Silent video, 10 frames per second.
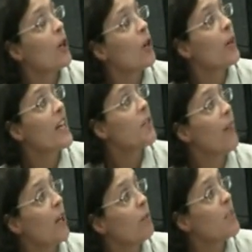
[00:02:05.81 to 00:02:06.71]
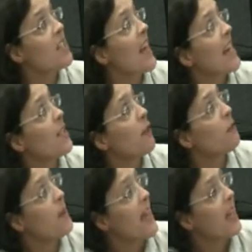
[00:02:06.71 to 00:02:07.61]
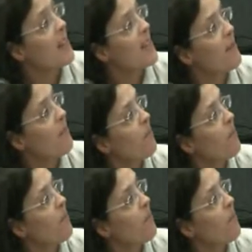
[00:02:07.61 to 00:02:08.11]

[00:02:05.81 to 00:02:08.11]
or reach valuable states of beings.